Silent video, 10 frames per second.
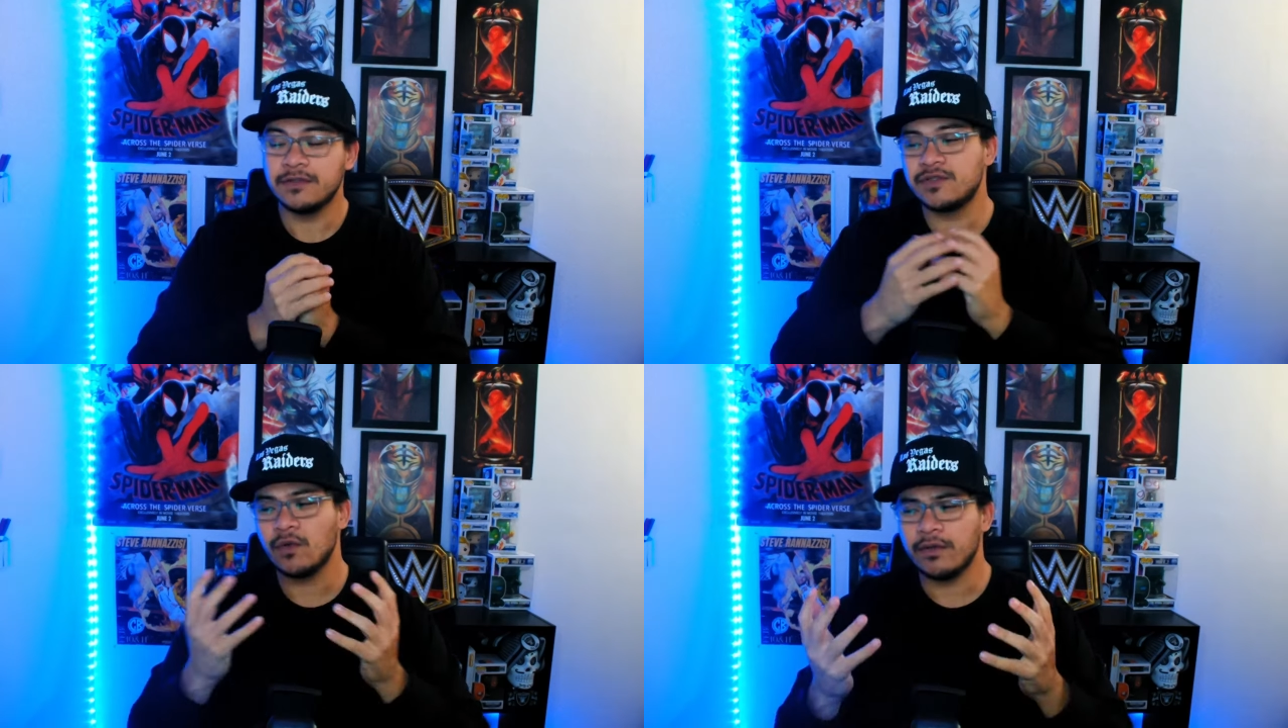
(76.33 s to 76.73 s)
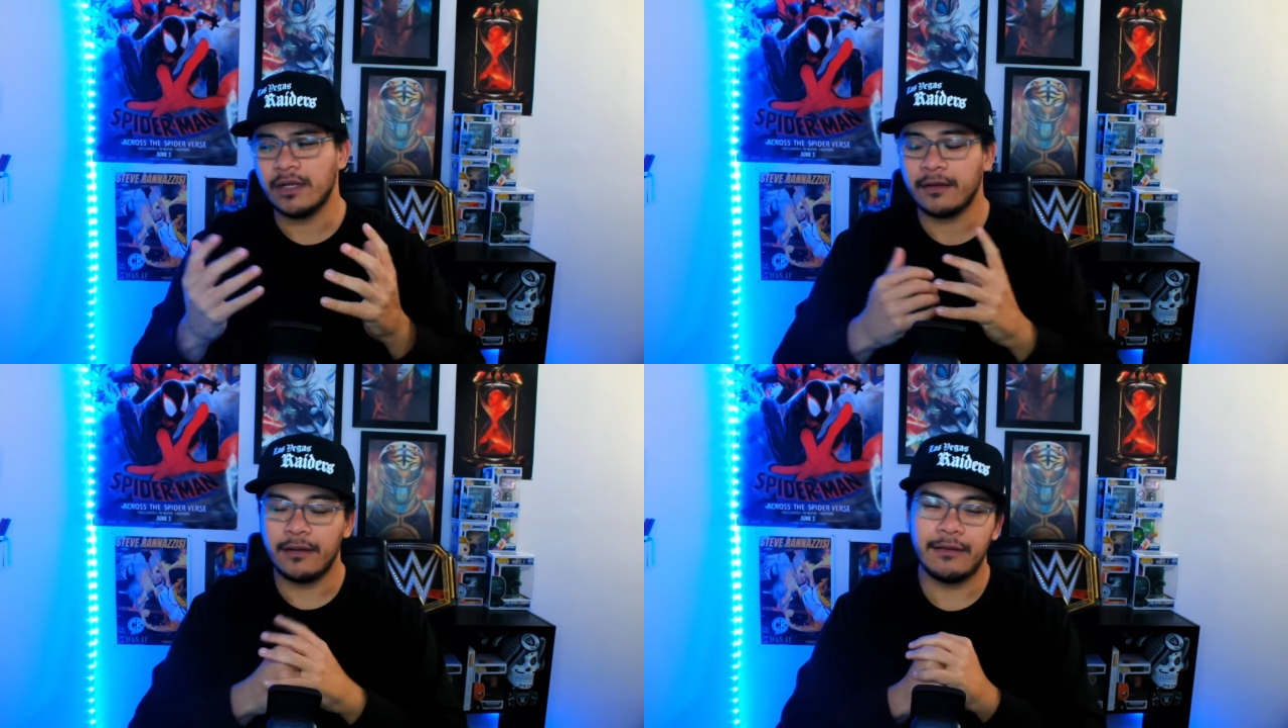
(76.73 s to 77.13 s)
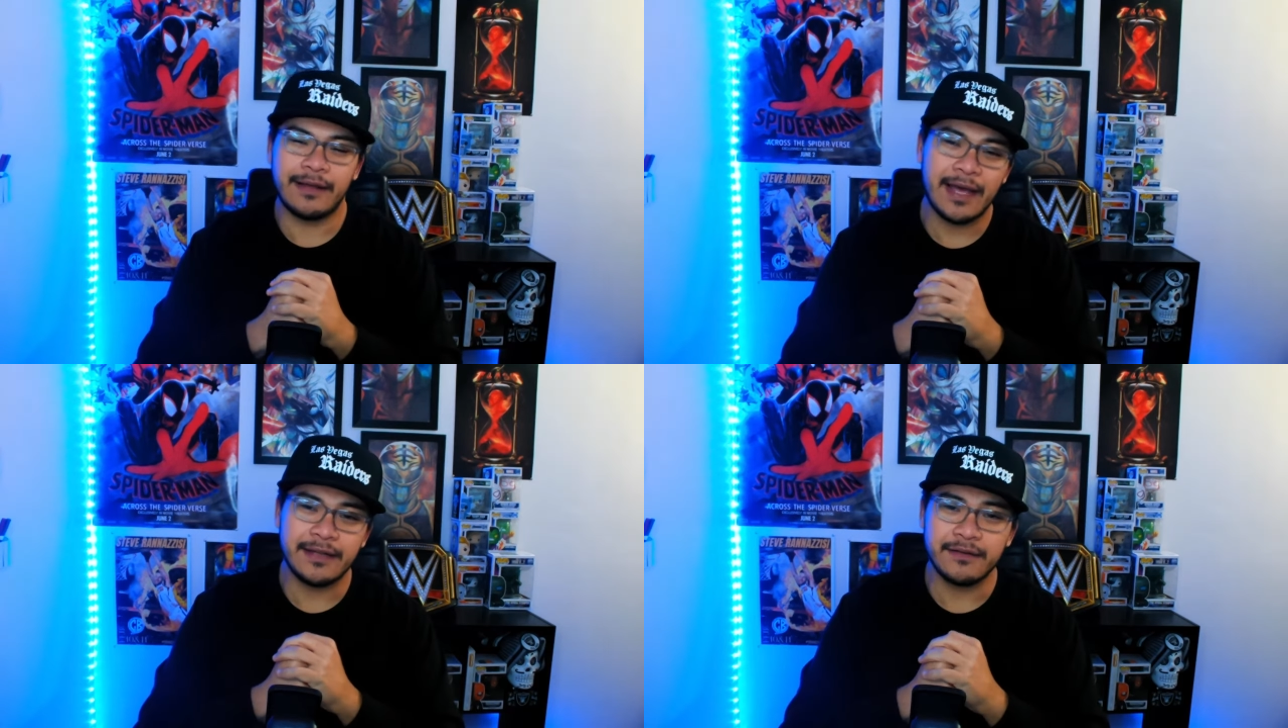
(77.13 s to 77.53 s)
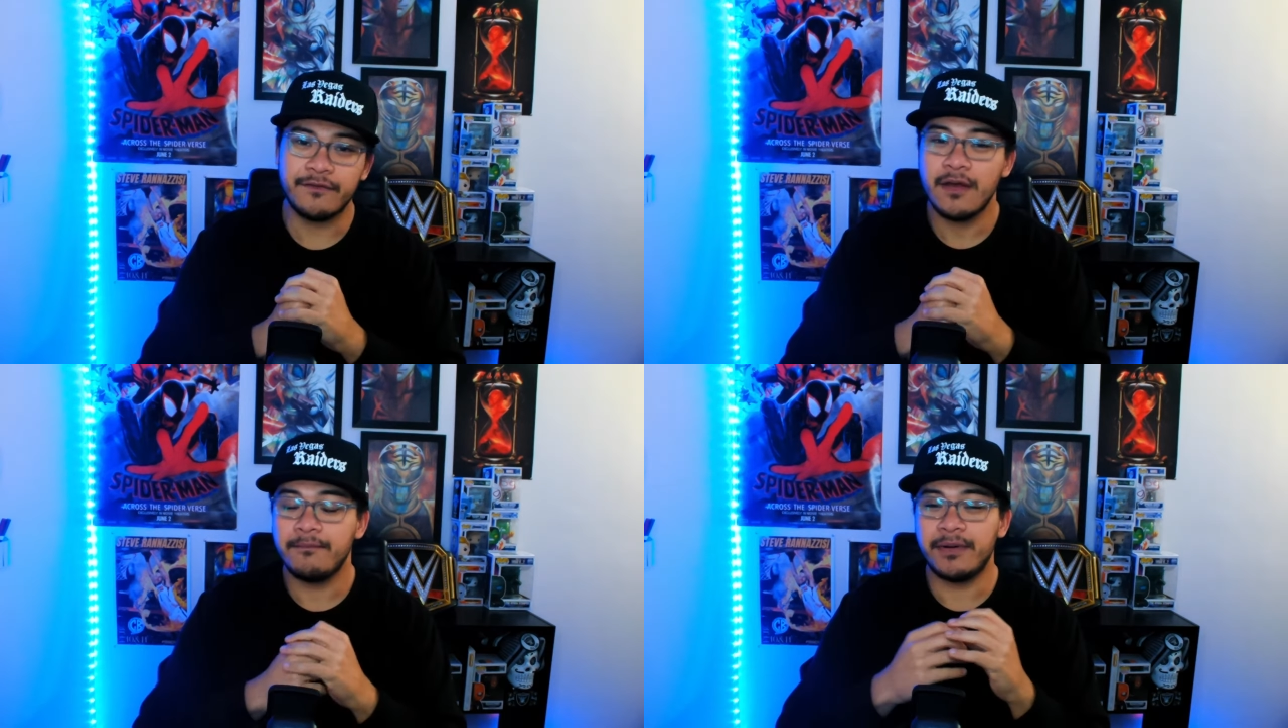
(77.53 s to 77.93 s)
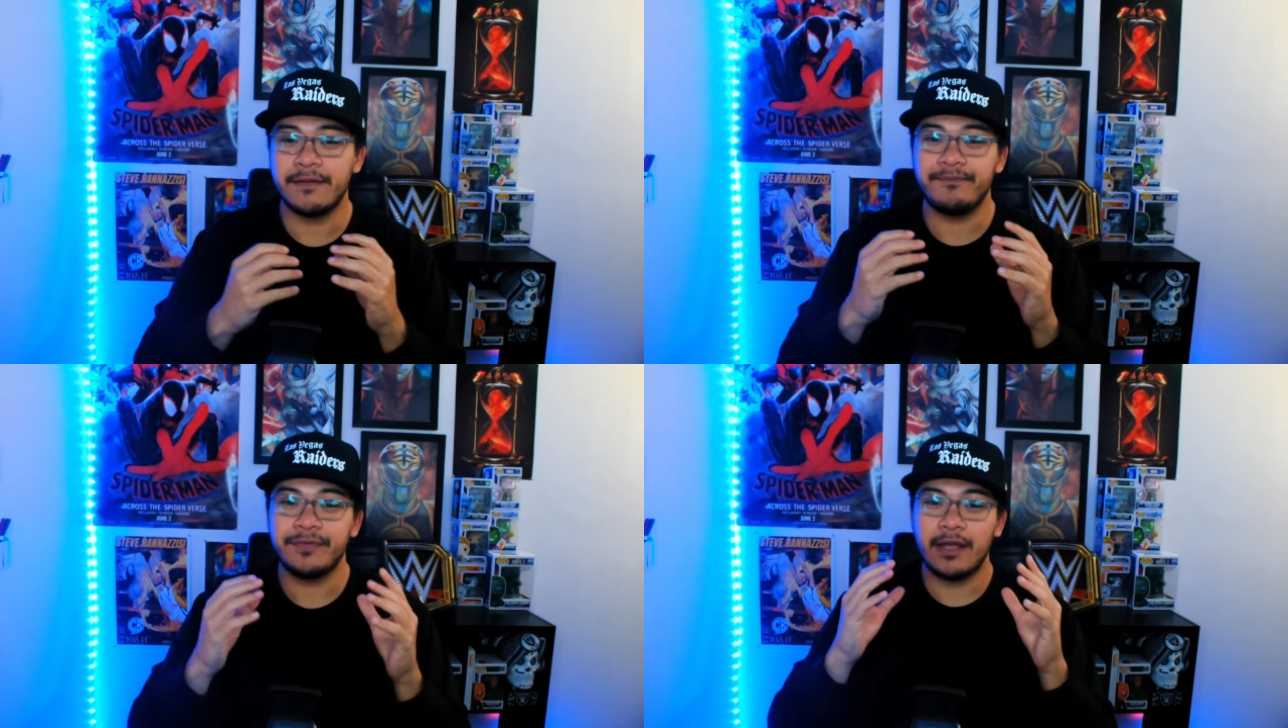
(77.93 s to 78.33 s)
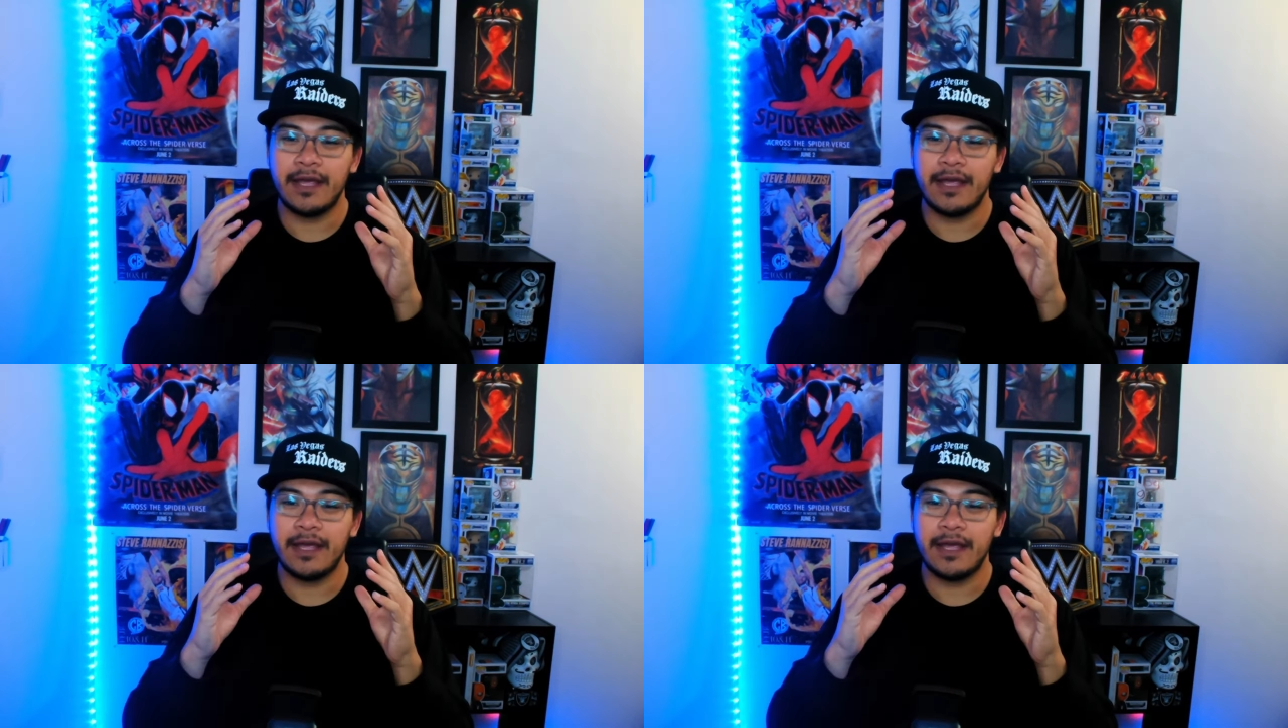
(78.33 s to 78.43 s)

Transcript: Sort of, kind of, but